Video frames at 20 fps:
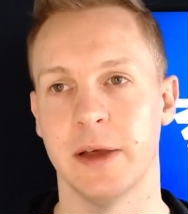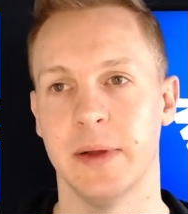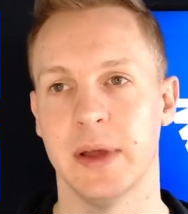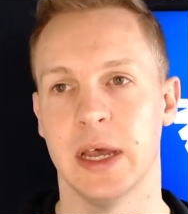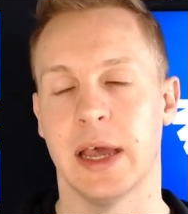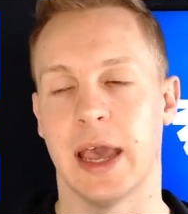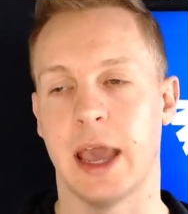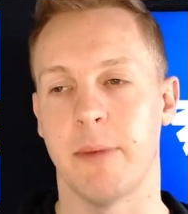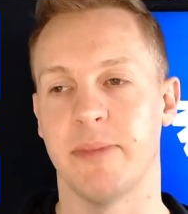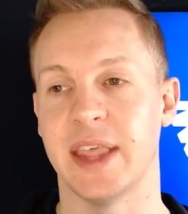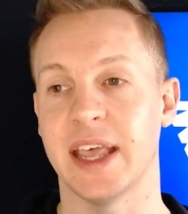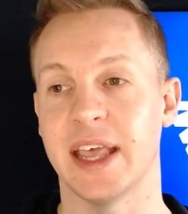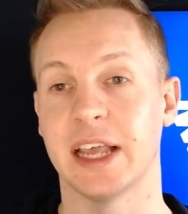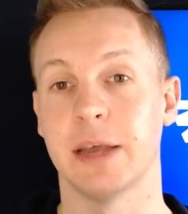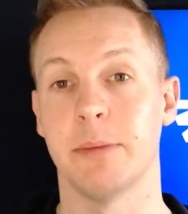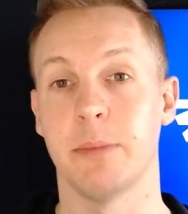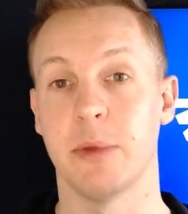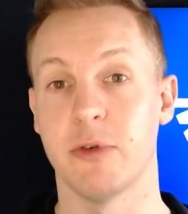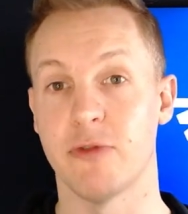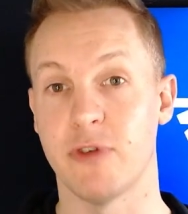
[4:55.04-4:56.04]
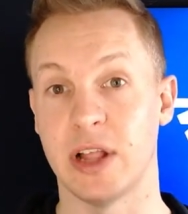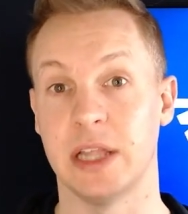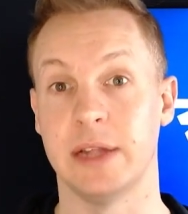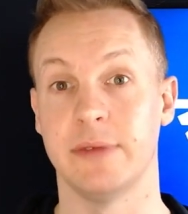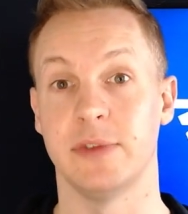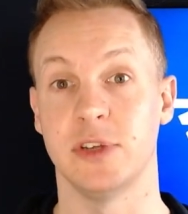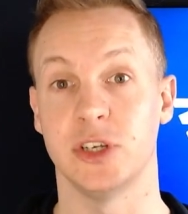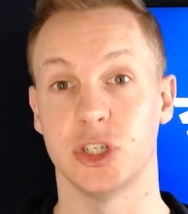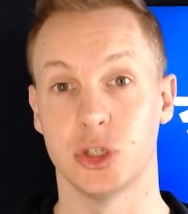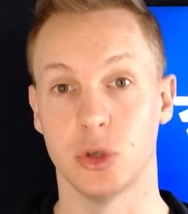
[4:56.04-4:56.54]
They can be relatively
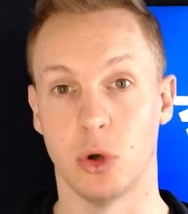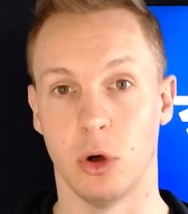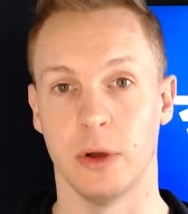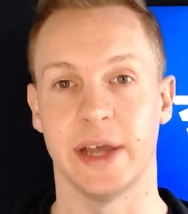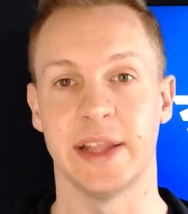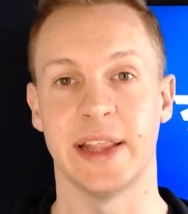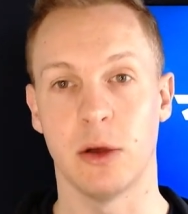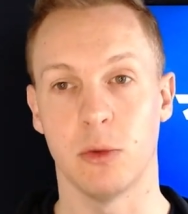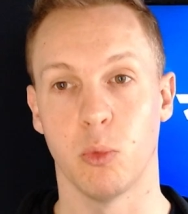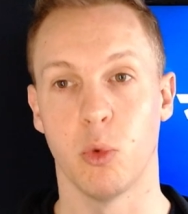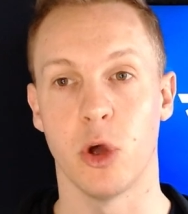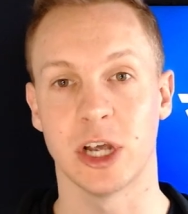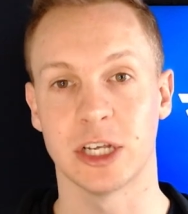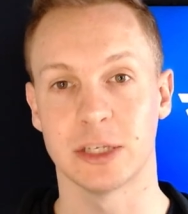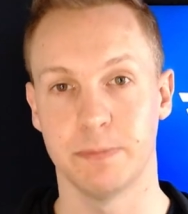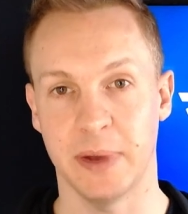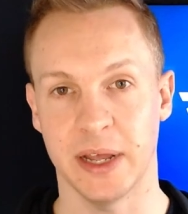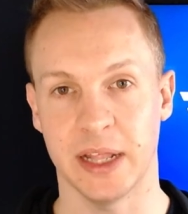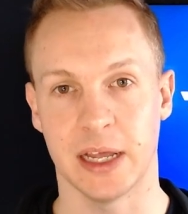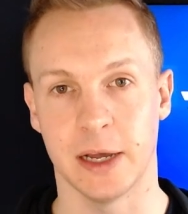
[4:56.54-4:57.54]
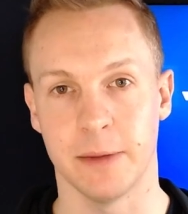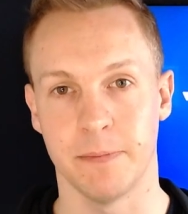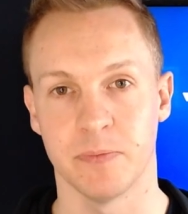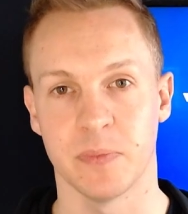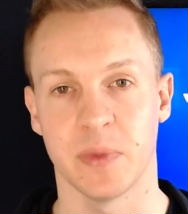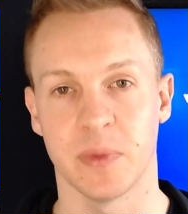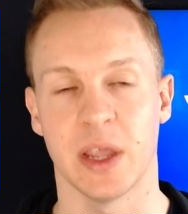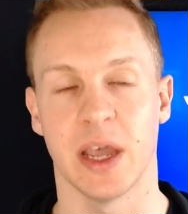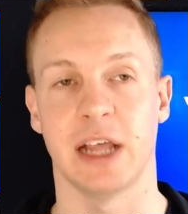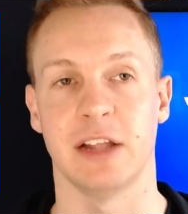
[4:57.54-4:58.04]
short and that works better.
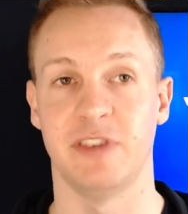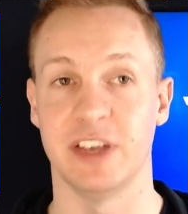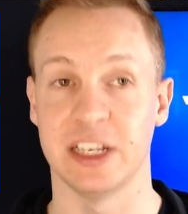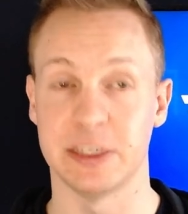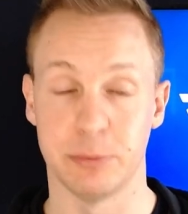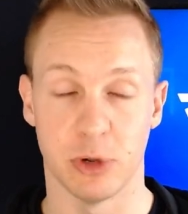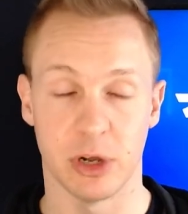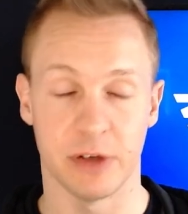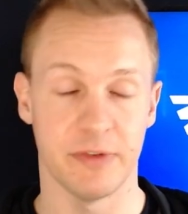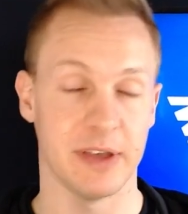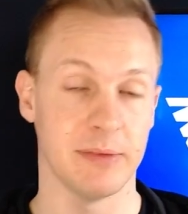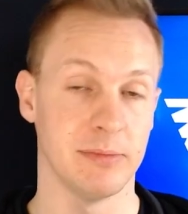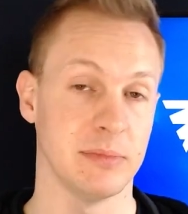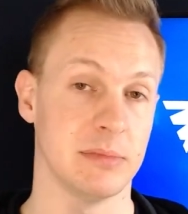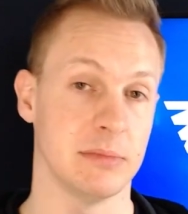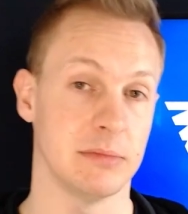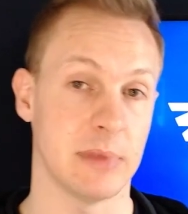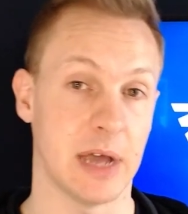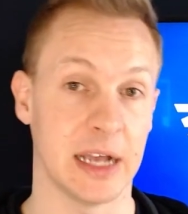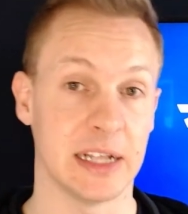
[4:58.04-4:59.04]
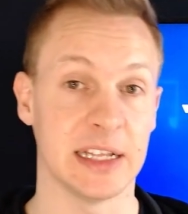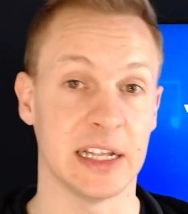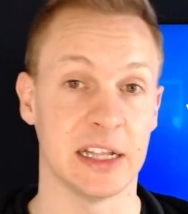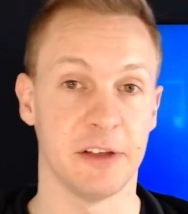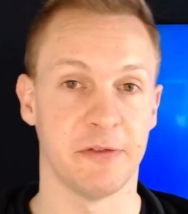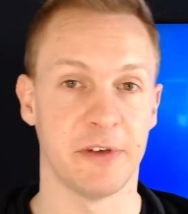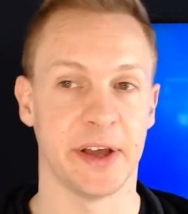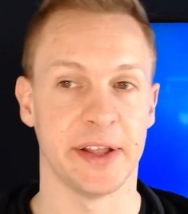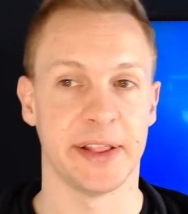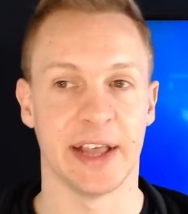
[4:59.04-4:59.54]
And Facebook have even
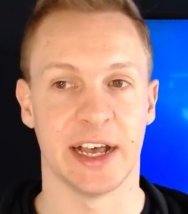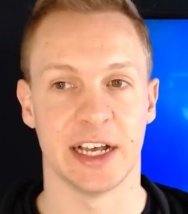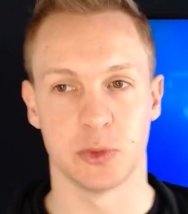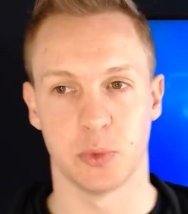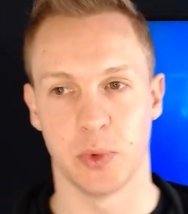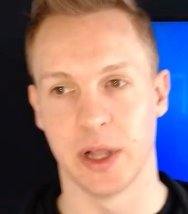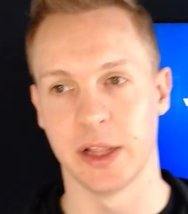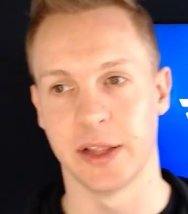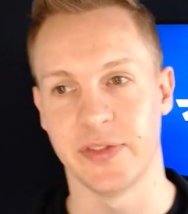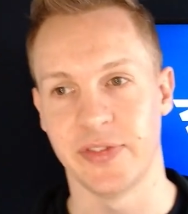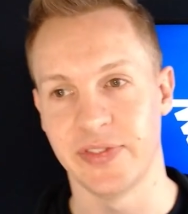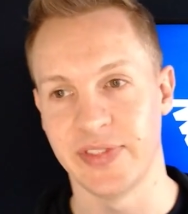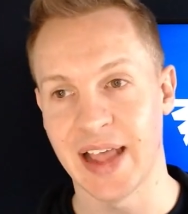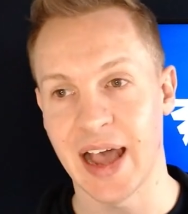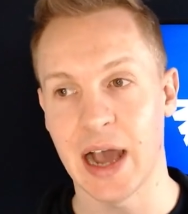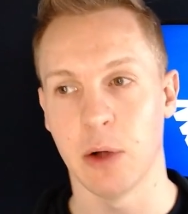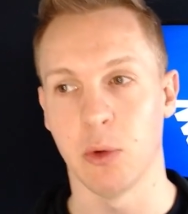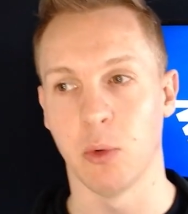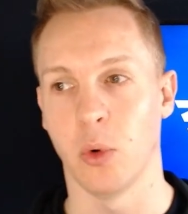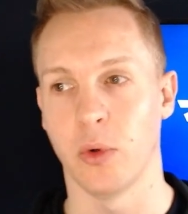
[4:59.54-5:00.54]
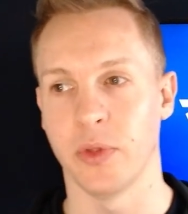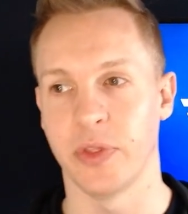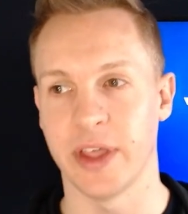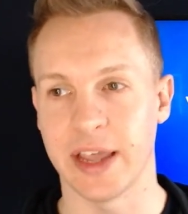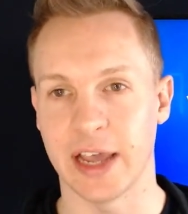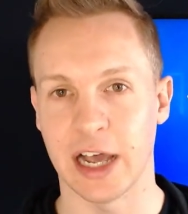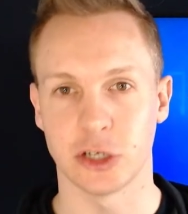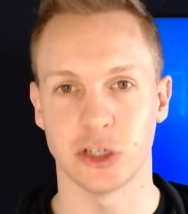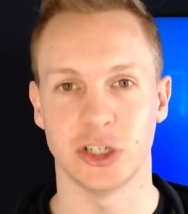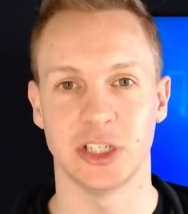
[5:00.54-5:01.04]
identified that as well. And now they
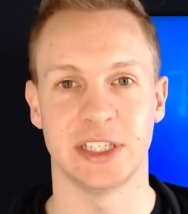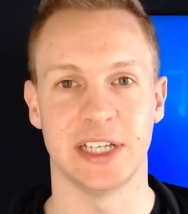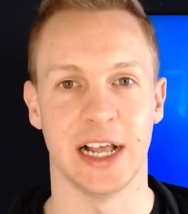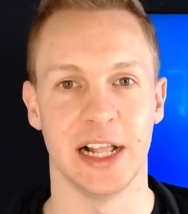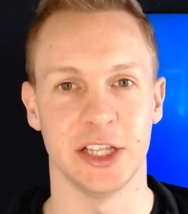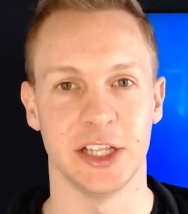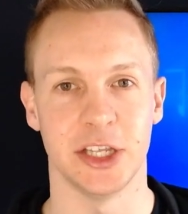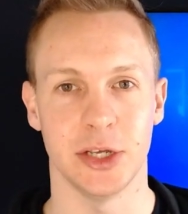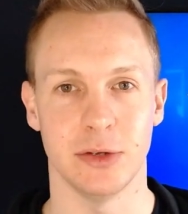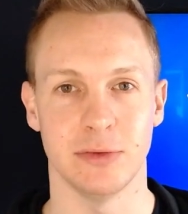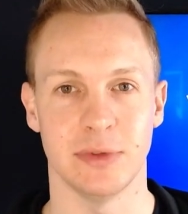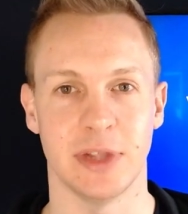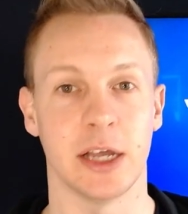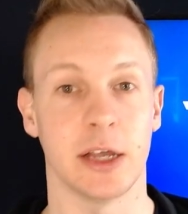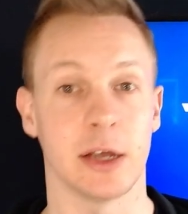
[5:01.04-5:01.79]
actually tell you that your